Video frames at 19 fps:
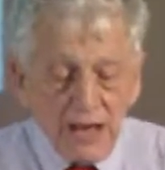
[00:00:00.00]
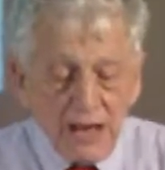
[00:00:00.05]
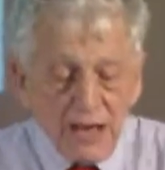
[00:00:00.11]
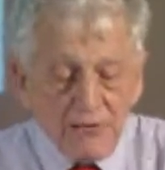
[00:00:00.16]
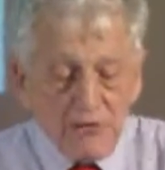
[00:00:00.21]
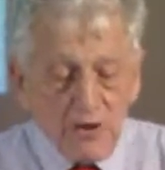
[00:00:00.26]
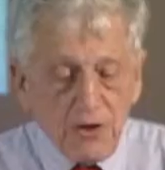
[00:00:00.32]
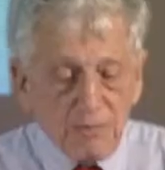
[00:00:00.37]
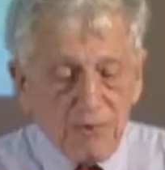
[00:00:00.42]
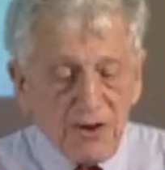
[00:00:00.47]

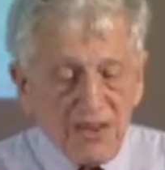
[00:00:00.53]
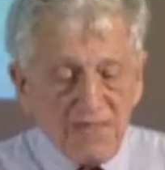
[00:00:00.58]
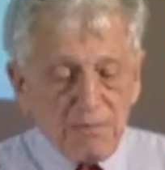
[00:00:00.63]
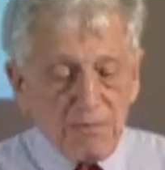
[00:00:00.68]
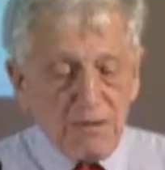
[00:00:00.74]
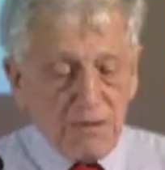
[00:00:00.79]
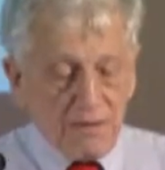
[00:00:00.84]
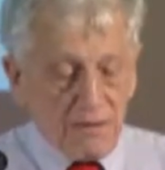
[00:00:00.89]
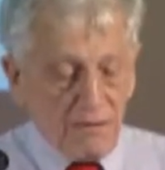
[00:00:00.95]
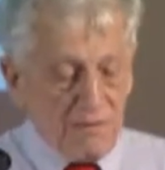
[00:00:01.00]
John
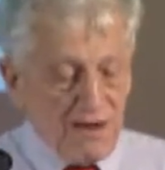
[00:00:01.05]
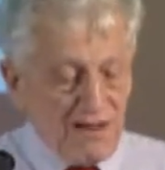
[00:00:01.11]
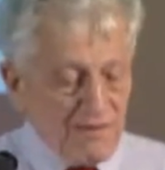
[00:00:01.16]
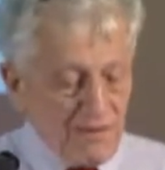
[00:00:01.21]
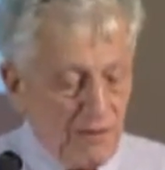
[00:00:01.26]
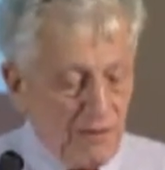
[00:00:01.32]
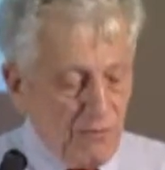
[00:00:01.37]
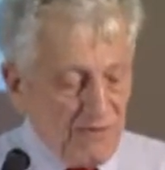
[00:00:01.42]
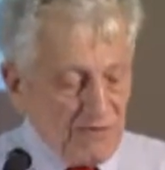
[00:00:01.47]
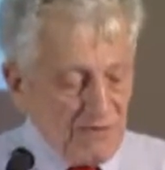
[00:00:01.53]

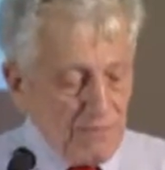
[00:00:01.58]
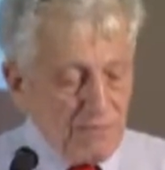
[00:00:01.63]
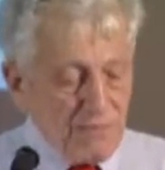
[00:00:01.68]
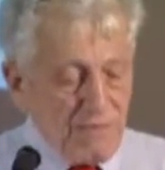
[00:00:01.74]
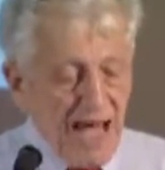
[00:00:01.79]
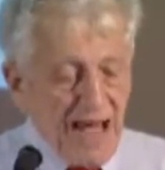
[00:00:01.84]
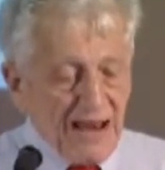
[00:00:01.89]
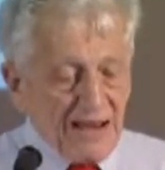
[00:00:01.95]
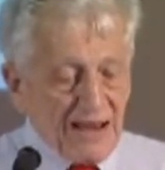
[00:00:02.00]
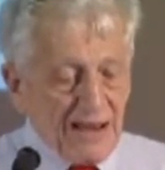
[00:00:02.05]
Prescott wasn't
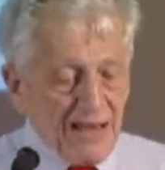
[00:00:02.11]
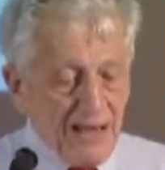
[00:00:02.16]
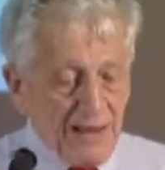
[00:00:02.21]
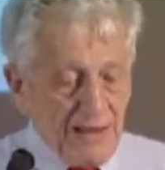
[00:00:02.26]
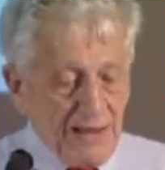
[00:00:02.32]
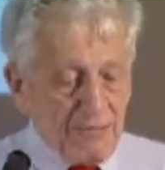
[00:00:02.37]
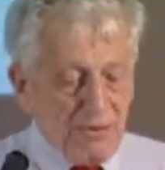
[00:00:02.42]
madly